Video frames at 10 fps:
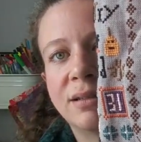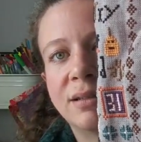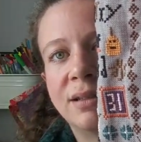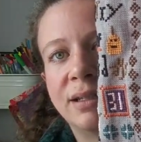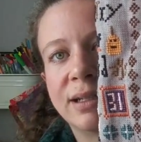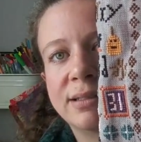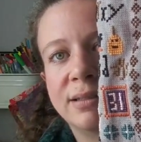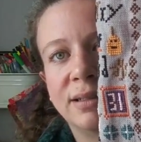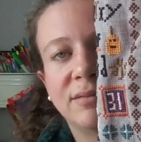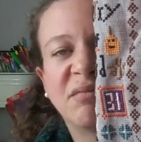in the next
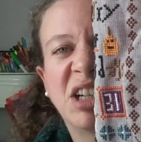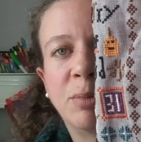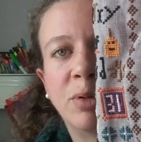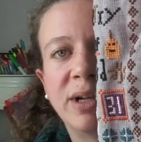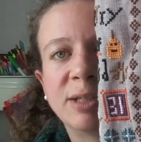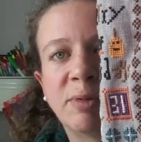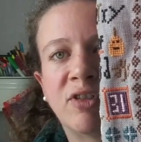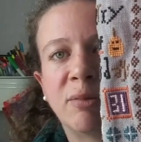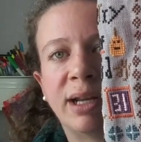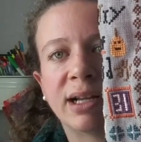like couple weeks
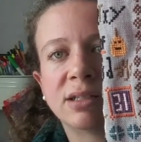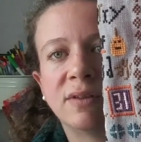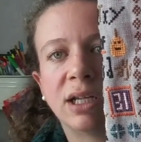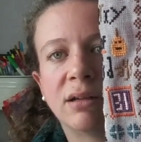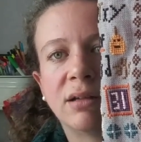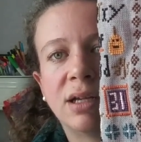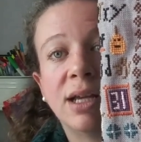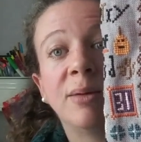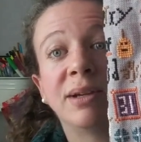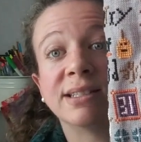before my next video,
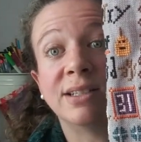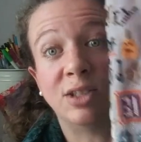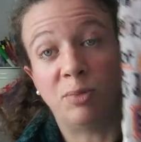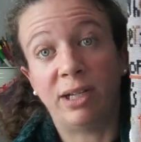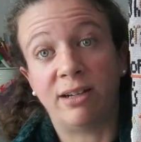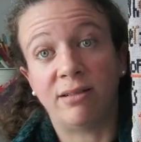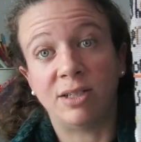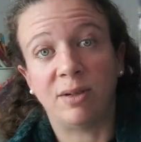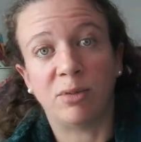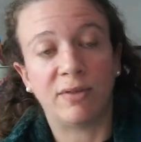because I do plan on
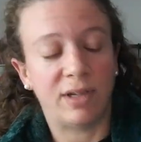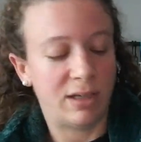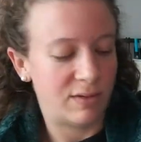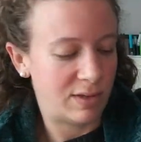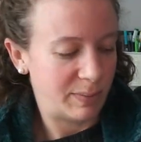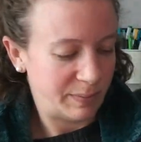doing more videos.